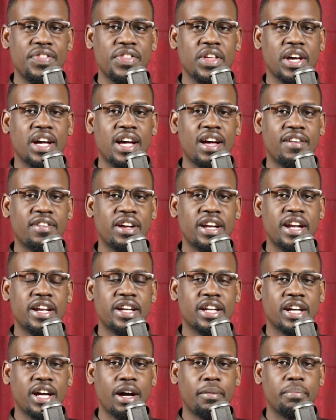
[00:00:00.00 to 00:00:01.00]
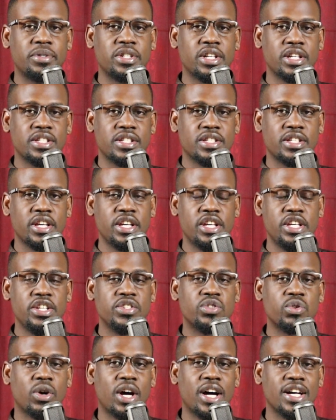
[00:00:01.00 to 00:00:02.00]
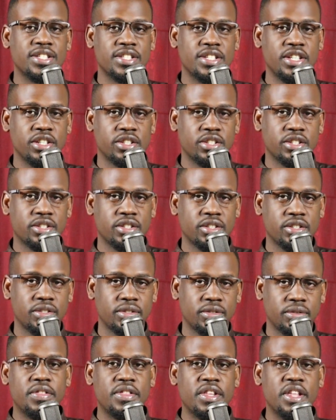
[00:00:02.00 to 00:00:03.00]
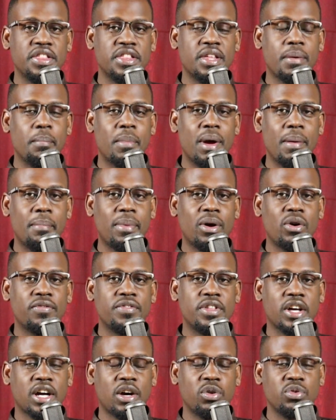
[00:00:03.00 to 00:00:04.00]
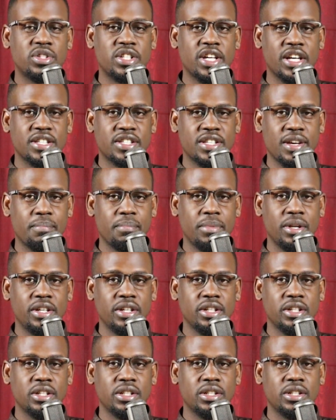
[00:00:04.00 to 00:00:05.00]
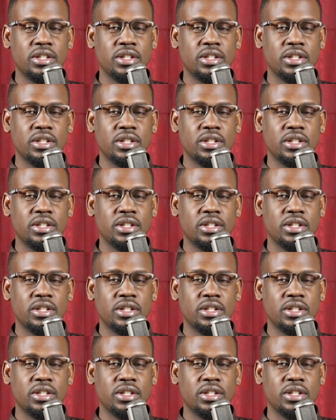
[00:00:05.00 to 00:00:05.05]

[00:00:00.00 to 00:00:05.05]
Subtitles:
and the governor recaptures his or her seat, then the member of the county assembly